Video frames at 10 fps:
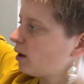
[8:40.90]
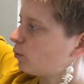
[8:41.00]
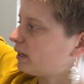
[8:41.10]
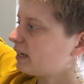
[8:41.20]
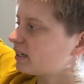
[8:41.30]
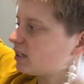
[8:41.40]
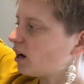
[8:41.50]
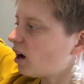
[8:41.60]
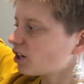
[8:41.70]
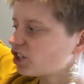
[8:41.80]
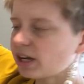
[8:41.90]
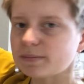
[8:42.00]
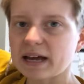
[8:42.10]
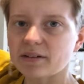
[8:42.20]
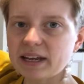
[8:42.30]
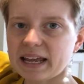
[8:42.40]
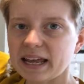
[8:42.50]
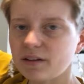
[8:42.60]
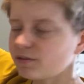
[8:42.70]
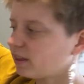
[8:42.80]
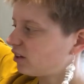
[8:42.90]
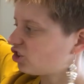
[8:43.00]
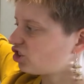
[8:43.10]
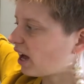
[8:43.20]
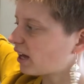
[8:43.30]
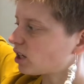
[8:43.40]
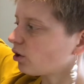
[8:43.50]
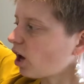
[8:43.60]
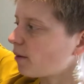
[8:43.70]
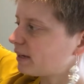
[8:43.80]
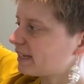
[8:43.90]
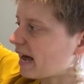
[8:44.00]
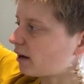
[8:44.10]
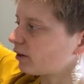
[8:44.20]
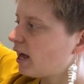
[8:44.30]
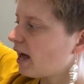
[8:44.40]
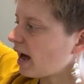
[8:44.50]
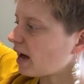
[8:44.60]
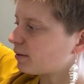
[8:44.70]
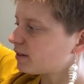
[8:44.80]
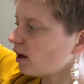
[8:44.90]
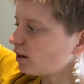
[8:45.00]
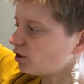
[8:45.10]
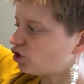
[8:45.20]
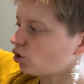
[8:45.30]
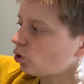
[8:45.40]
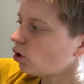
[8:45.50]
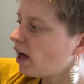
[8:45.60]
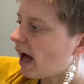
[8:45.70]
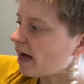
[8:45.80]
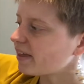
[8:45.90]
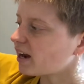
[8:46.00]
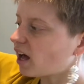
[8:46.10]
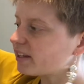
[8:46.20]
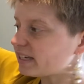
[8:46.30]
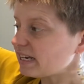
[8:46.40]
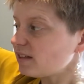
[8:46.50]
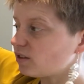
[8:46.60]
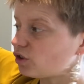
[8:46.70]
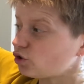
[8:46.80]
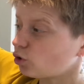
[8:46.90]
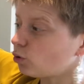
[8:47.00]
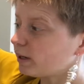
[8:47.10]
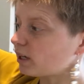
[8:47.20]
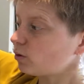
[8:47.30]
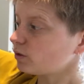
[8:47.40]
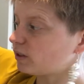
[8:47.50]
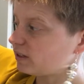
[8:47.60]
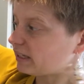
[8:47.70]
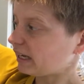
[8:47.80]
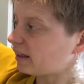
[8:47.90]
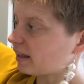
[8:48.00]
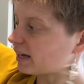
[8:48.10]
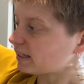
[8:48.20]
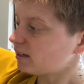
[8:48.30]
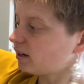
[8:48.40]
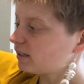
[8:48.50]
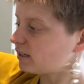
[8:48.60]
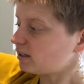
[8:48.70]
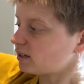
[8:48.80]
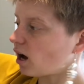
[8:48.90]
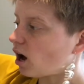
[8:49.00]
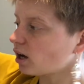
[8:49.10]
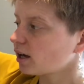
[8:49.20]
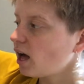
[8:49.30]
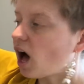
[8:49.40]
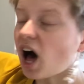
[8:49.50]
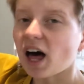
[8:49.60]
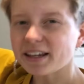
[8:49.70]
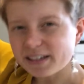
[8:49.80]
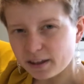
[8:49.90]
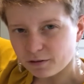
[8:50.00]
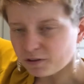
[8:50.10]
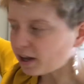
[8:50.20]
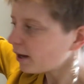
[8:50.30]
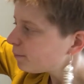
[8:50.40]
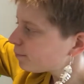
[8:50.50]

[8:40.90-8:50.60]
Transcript: We need a dark shape down here for this shadow coming down the side of the jaw, and then underneath the jaw we can also see that that's nice and dark under the fur.